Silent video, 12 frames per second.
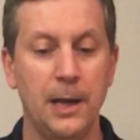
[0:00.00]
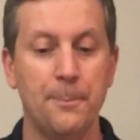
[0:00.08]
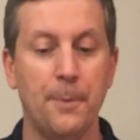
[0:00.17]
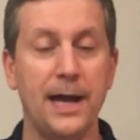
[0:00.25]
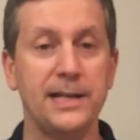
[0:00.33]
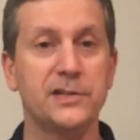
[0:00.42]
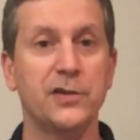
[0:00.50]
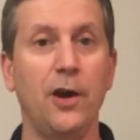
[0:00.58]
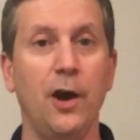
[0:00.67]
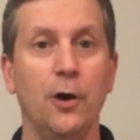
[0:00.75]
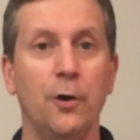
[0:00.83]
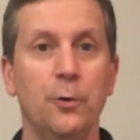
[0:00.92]
my
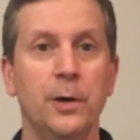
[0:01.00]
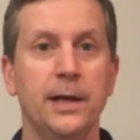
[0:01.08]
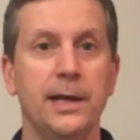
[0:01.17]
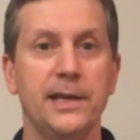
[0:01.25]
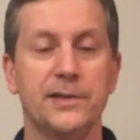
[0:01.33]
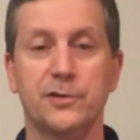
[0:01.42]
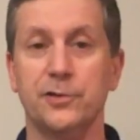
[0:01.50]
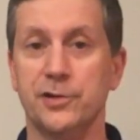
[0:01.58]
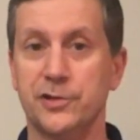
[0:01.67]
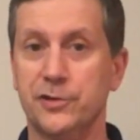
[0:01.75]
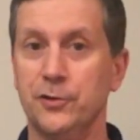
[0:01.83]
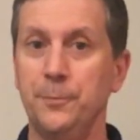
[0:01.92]
toe is going to
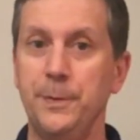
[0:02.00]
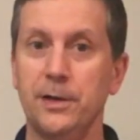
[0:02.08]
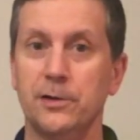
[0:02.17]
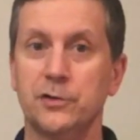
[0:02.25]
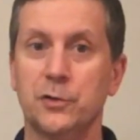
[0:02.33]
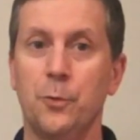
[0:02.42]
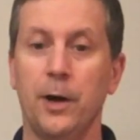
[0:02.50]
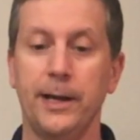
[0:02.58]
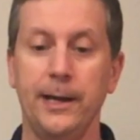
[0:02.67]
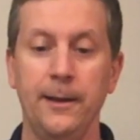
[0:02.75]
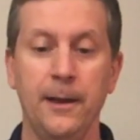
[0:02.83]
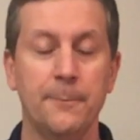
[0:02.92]
still be on
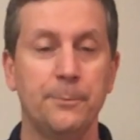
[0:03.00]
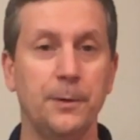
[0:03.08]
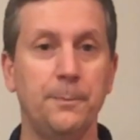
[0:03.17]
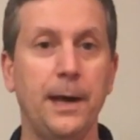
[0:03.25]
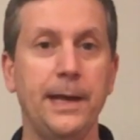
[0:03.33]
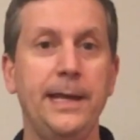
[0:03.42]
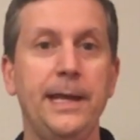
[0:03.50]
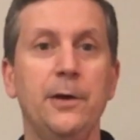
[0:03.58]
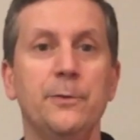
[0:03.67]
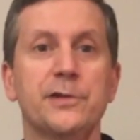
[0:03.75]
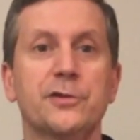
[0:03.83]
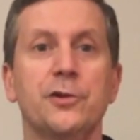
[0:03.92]
20, but my
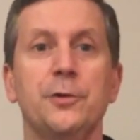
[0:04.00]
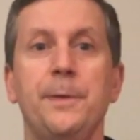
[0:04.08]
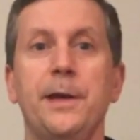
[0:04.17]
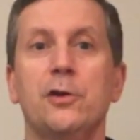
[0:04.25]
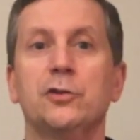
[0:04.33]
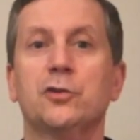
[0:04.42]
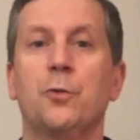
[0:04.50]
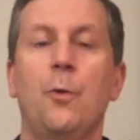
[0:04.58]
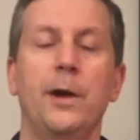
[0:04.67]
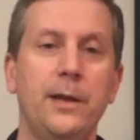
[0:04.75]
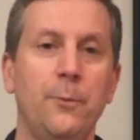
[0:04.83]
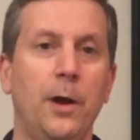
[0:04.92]
heel is going to be on
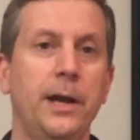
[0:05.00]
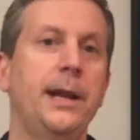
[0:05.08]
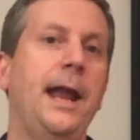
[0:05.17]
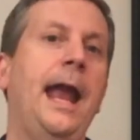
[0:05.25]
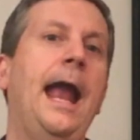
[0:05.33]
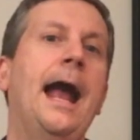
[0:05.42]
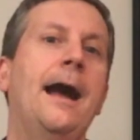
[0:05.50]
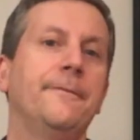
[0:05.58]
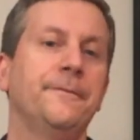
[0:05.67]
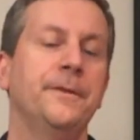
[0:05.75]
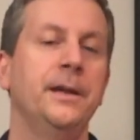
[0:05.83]
21.5.